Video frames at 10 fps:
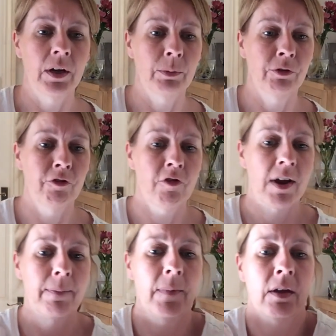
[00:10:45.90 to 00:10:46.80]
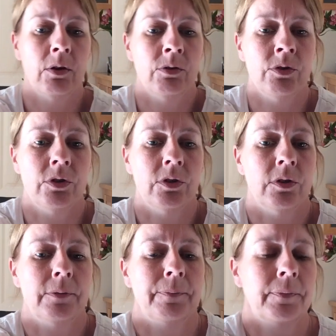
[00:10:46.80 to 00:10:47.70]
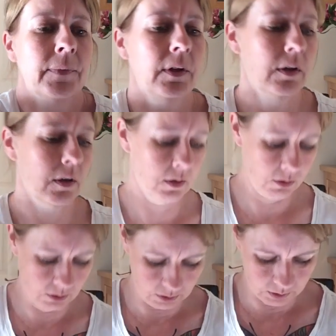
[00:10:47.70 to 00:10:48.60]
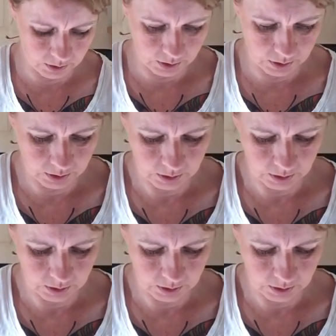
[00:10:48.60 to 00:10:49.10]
I will frame those. I got